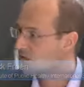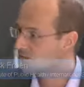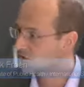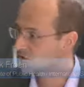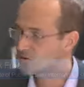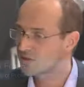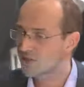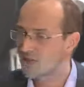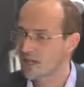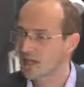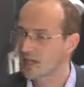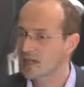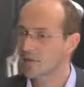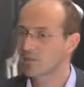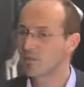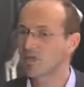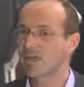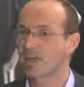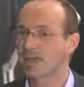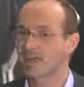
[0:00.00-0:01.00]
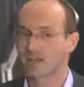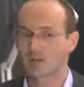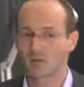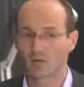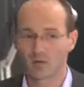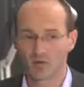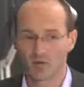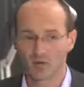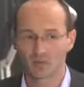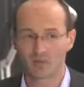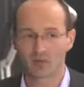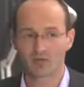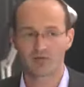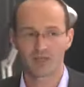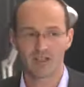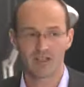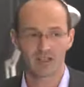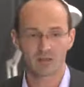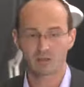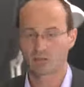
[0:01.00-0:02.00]
should eliminate all
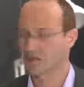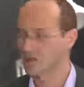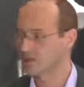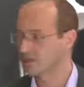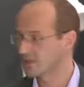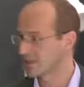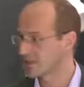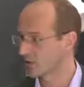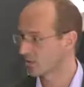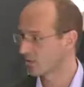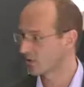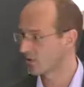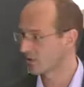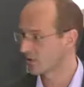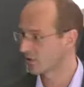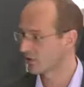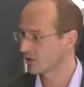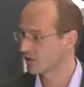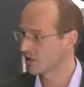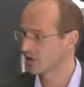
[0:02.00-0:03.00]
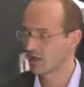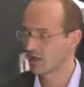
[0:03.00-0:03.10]
preventable stillbirth